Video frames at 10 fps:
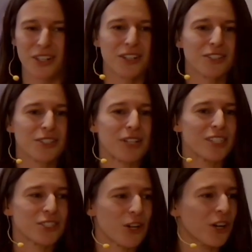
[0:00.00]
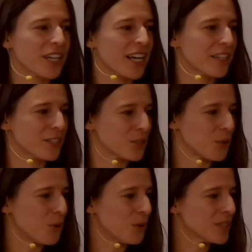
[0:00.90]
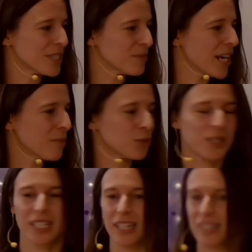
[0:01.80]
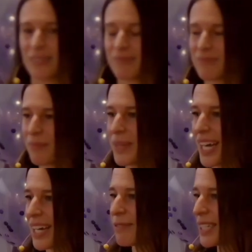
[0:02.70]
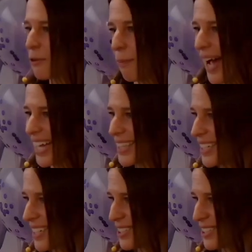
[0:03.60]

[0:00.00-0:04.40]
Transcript: So that dark night of the soul, sometimes we can behave a little badly.